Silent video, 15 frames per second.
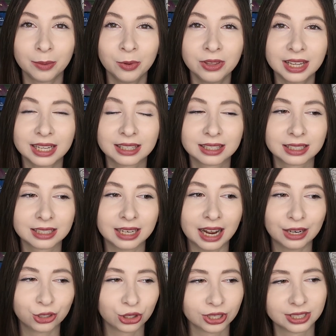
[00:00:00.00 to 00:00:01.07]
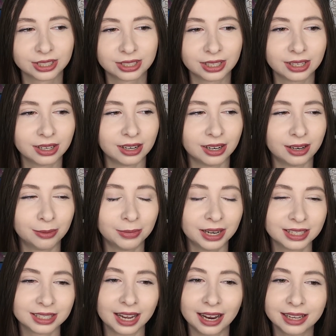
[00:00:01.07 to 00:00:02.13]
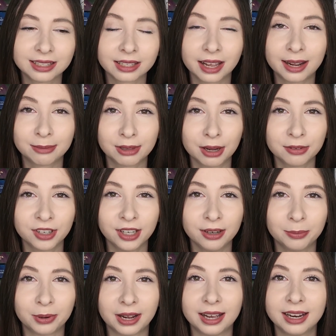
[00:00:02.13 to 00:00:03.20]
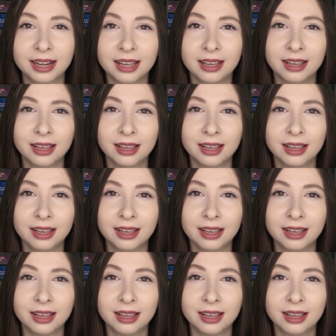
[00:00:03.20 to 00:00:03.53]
Someone that's not just a science lab lover, but